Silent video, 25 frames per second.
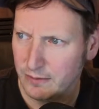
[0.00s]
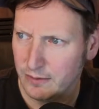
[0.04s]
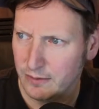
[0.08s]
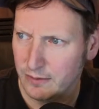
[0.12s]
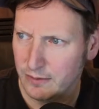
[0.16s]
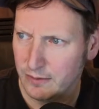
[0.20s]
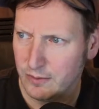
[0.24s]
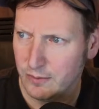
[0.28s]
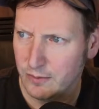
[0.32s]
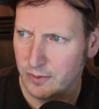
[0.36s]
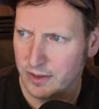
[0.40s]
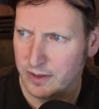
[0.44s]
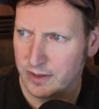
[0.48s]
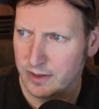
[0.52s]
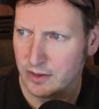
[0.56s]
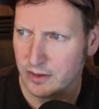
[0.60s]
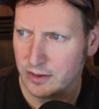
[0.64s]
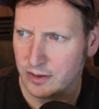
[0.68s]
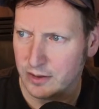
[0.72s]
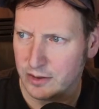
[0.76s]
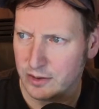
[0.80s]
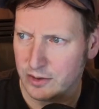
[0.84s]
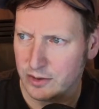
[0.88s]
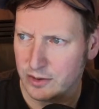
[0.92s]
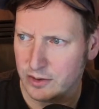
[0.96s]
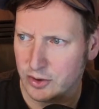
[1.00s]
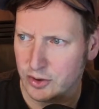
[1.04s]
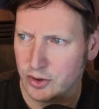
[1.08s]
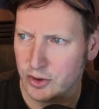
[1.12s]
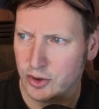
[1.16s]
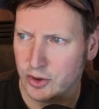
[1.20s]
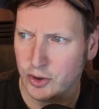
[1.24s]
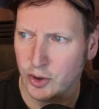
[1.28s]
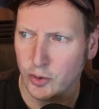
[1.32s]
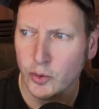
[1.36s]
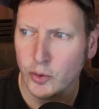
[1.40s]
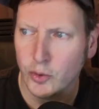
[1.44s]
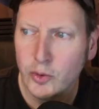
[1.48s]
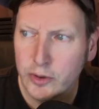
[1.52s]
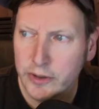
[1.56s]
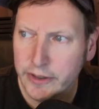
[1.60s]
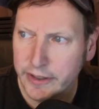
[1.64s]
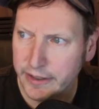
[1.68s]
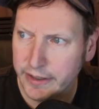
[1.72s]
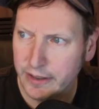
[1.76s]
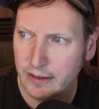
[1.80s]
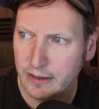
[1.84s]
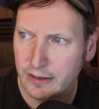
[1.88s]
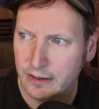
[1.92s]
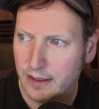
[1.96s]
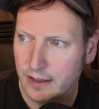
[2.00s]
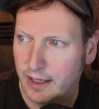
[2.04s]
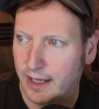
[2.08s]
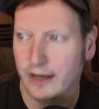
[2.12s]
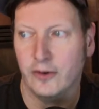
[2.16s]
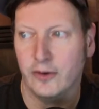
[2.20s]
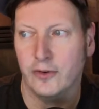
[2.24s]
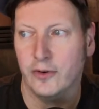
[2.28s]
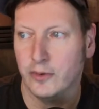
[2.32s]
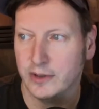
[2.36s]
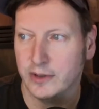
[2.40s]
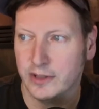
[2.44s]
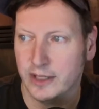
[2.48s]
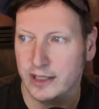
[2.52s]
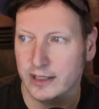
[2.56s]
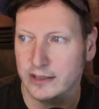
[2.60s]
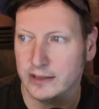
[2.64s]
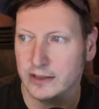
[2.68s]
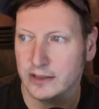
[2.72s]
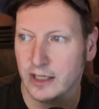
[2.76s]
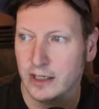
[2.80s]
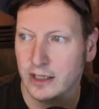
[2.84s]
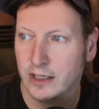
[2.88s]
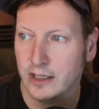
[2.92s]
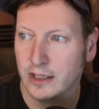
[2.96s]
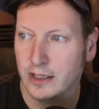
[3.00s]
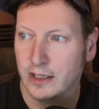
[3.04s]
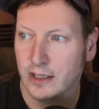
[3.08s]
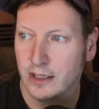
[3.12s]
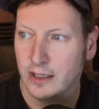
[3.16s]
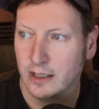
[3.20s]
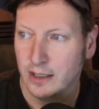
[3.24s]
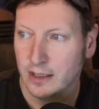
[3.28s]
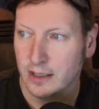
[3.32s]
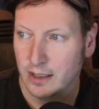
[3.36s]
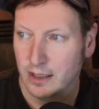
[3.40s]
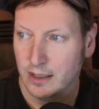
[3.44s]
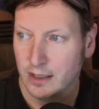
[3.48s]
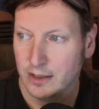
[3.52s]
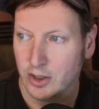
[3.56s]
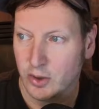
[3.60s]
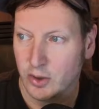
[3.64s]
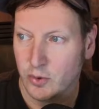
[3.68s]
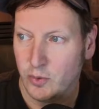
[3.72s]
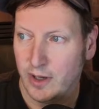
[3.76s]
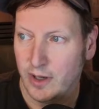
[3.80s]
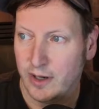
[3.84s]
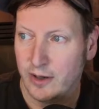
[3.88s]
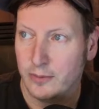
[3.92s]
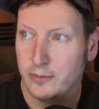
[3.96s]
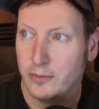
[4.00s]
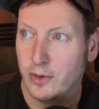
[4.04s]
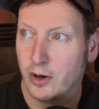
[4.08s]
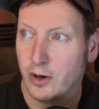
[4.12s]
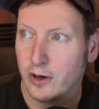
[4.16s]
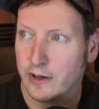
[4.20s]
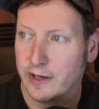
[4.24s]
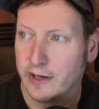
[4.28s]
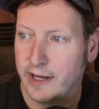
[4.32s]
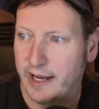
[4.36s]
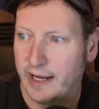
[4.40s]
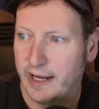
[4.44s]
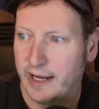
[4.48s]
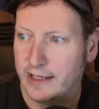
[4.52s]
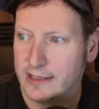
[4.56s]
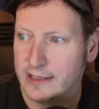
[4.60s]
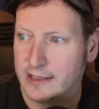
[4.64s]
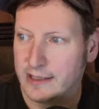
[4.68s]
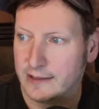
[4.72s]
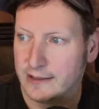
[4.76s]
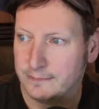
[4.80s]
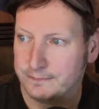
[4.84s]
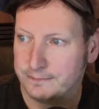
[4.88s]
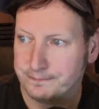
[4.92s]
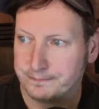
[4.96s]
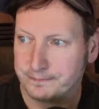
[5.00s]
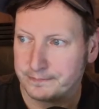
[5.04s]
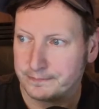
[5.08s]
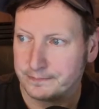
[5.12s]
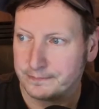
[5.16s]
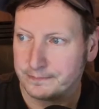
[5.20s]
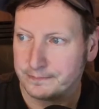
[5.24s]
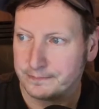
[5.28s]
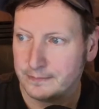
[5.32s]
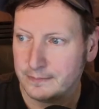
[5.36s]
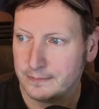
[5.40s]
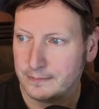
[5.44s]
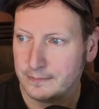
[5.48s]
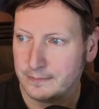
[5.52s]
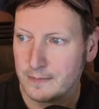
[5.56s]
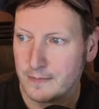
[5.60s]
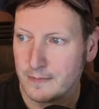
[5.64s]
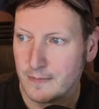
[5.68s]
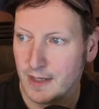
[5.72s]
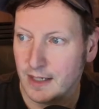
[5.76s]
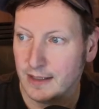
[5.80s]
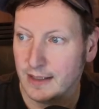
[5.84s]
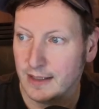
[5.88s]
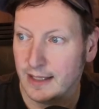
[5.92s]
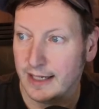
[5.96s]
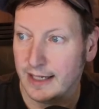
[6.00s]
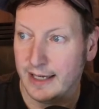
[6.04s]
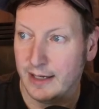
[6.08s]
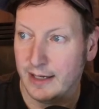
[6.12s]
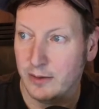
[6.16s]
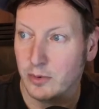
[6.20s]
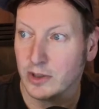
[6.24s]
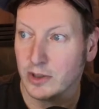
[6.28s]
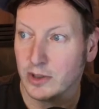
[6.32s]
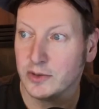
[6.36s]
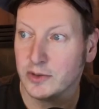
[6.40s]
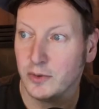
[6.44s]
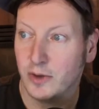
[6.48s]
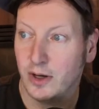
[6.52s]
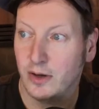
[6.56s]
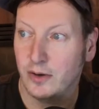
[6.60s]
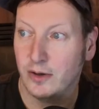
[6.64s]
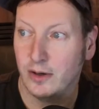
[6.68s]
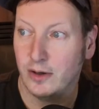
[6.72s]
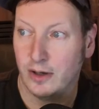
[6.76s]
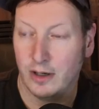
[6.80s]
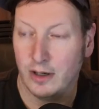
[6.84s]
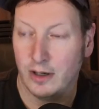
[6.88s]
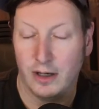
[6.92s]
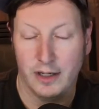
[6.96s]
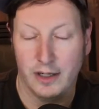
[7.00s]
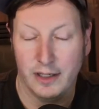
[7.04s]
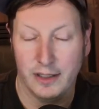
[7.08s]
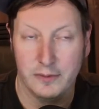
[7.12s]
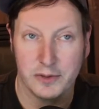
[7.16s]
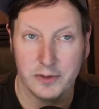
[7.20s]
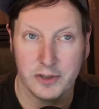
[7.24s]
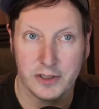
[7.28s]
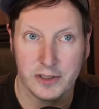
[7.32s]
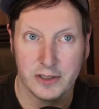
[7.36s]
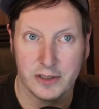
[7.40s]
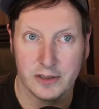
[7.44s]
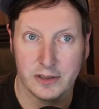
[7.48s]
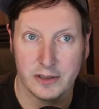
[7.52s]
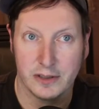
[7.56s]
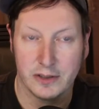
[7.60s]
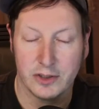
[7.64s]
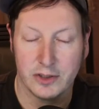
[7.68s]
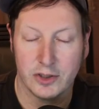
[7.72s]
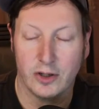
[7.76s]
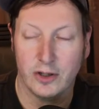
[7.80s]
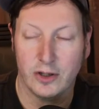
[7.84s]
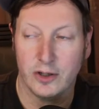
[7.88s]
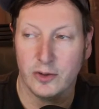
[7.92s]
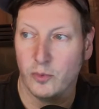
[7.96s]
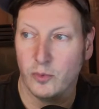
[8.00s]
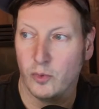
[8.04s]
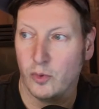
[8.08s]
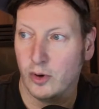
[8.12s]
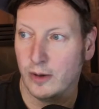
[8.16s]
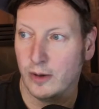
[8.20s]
What is it? Juki? I don't know what that is. Taquato Murder Case. Like he worked, started Warp,